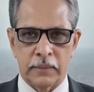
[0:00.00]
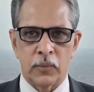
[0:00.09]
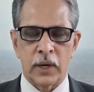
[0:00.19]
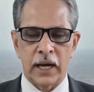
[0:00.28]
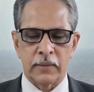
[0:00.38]

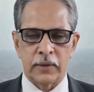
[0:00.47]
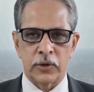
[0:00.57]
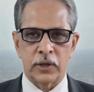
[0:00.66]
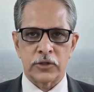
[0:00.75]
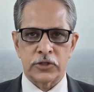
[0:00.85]
What have you
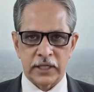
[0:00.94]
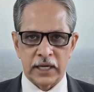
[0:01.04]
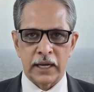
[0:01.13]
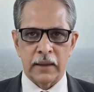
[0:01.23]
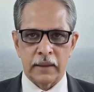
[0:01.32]
learned
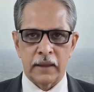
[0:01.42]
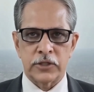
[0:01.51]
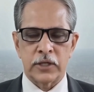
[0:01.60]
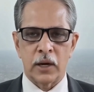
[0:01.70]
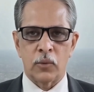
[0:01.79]
today?
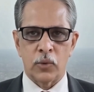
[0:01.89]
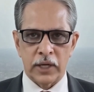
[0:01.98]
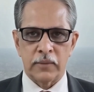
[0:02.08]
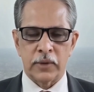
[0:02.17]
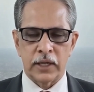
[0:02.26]
So,
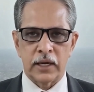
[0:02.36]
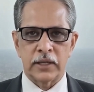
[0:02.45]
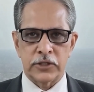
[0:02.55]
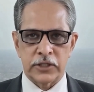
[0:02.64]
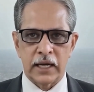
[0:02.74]
what have we
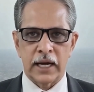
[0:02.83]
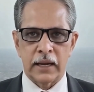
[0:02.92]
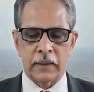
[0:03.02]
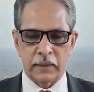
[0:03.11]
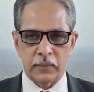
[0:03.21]
learned
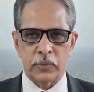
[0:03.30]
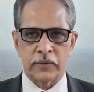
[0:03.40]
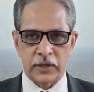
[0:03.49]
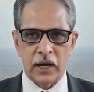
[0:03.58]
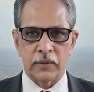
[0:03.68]
today?
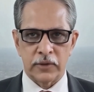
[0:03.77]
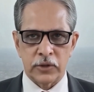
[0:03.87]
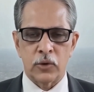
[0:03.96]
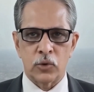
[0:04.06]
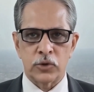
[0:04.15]
We've
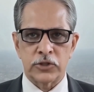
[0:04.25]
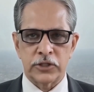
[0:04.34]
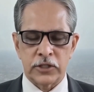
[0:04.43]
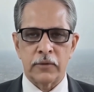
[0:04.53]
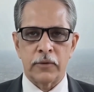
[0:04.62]
covered
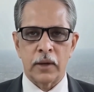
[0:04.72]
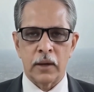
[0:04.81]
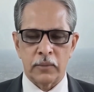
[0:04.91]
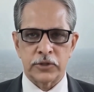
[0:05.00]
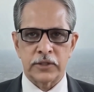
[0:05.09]
causative
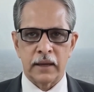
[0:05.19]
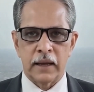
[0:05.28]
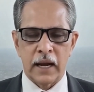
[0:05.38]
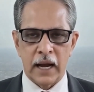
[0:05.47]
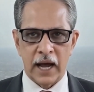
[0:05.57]
verbs,
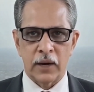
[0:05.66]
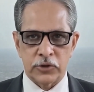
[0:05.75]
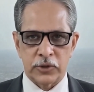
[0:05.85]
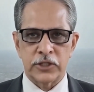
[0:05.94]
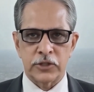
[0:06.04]
how
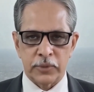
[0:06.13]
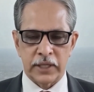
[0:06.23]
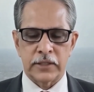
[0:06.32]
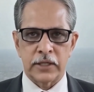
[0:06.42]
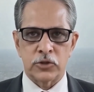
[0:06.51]
to
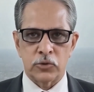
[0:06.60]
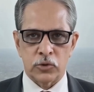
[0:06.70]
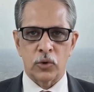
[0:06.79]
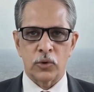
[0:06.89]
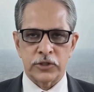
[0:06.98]
express that you
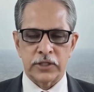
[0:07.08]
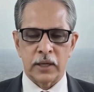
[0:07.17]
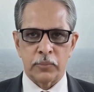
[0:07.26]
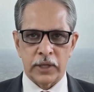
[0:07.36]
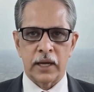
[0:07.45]
cause
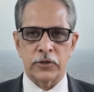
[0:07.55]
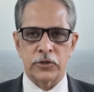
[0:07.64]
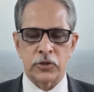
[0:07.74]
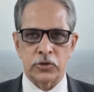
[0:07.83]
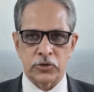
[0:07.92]
someone else
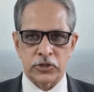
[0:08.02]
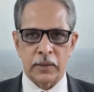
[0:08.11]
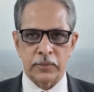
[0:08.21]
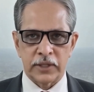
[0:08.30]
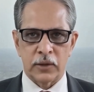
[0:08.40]
to do
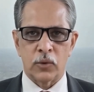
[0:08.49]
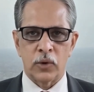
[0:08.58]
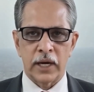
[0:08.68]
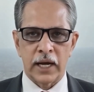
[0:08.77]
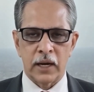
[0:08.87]
something
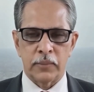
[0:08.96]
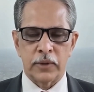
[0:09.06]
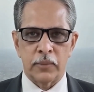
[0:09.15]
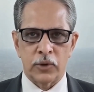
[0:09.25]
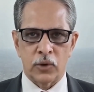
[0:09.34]
or help
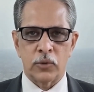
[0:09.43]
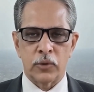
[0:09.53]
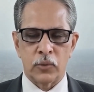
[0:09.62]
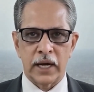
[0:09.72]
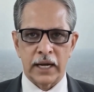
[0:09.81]
them along
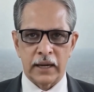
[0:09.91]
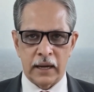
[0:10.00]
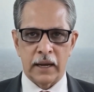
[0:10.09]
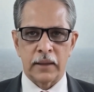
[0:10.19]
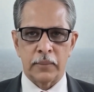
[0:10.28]
the way.
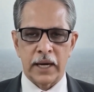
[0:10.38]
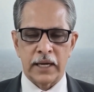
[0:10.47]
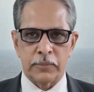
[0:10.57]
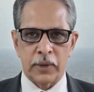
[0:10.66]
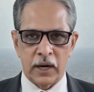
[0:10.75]
The
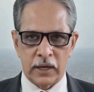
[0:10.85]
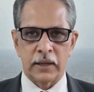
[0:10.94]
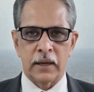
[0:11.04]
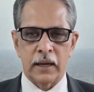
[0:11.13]
best part,